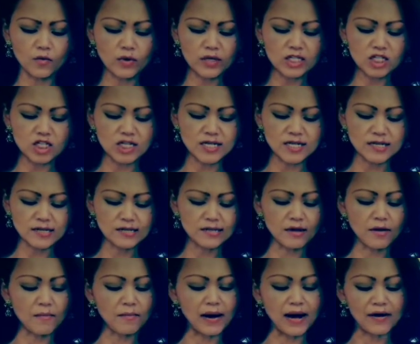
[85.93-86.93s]
which is
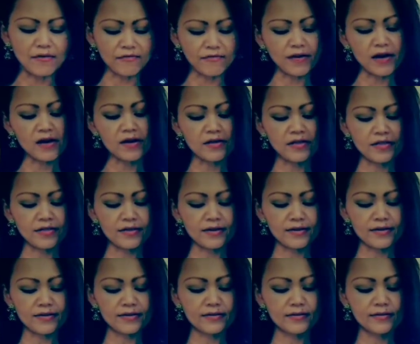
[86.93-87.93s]
by faith.
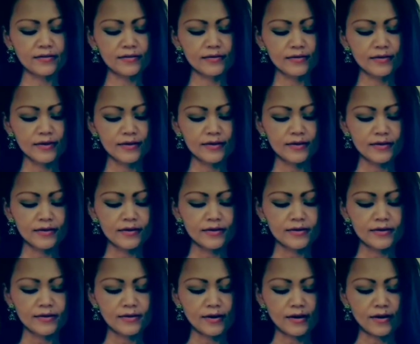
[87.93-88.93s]

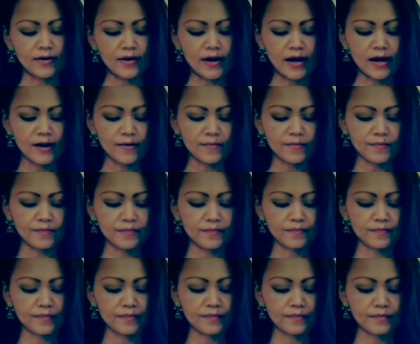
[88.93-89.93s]
All right.
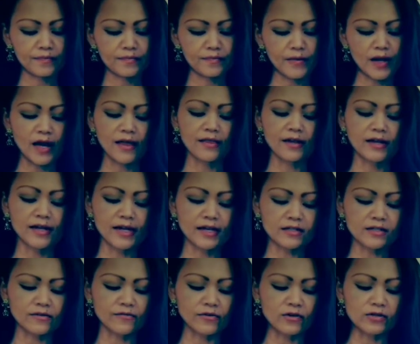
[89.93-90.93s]
And the
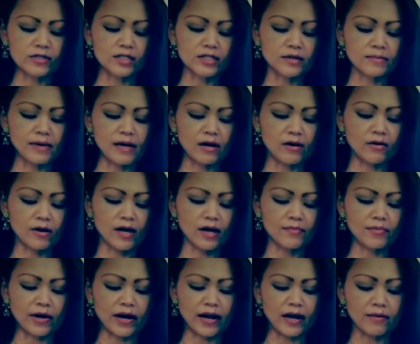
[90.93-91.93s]
next verse is about
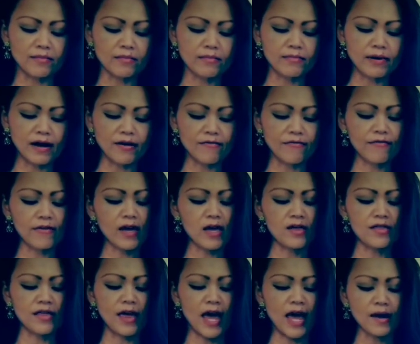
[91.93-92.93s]
Abraham. By
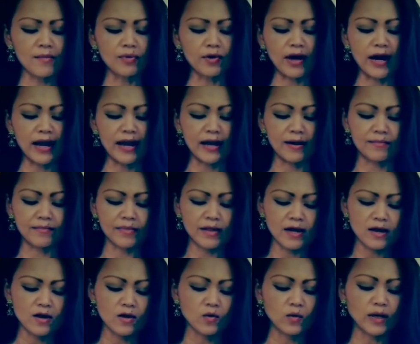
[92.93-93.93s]
faith, Abraham,
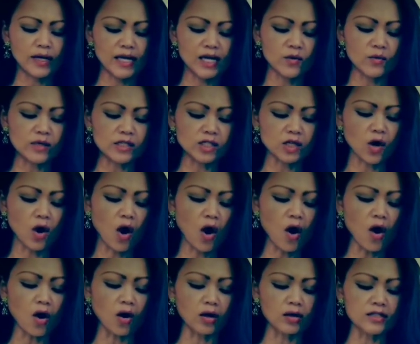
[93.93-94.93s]
when he was
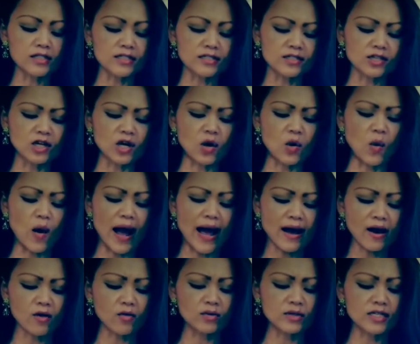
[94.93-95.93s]
called to go
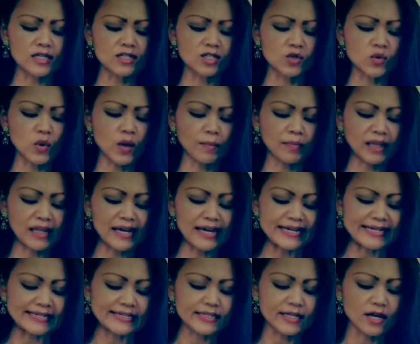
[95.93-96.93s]
out into a
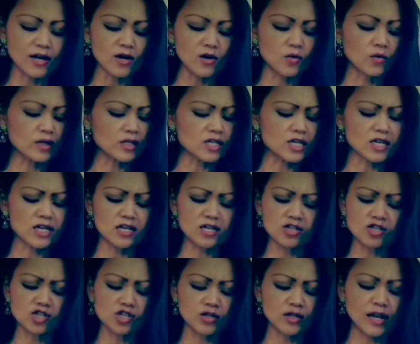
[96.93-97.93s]
place which
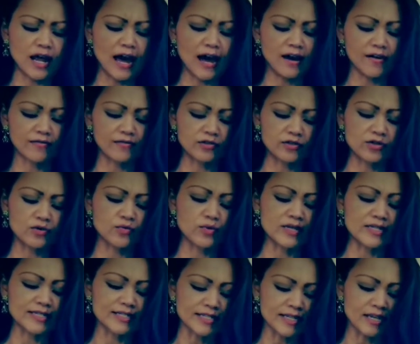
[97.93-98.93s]
he should after
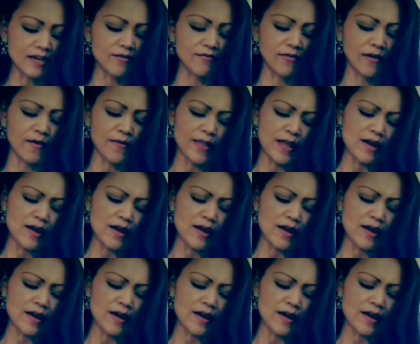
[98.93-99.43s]
receive